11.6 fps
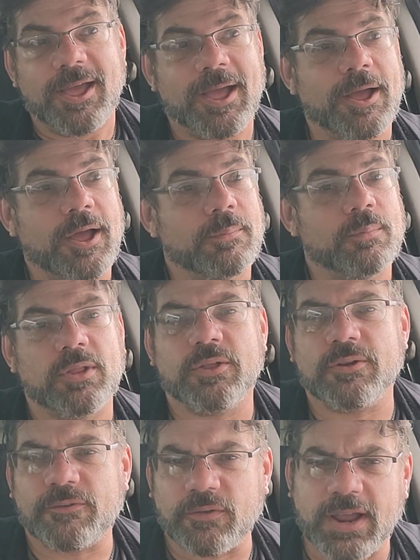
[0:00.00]
whether
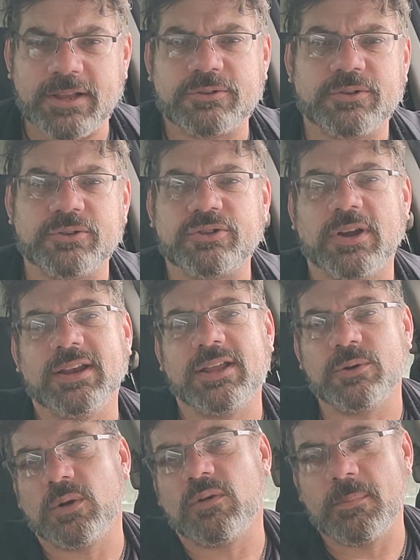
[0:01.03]
they're friends or they're trying to get
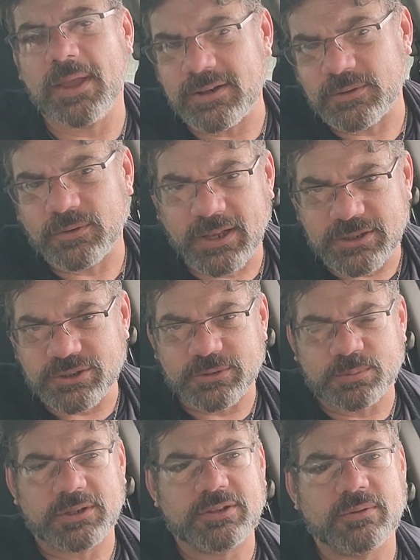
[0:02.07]
into a romantic
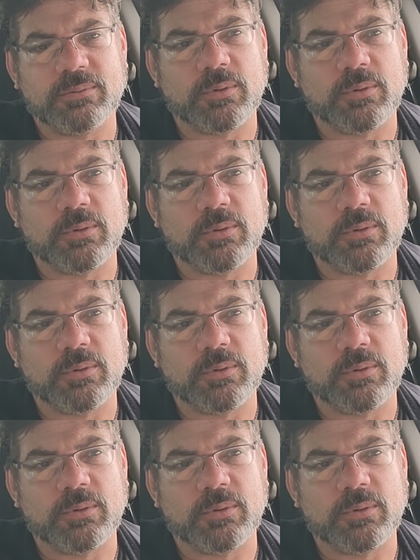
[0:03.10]
relationship with you.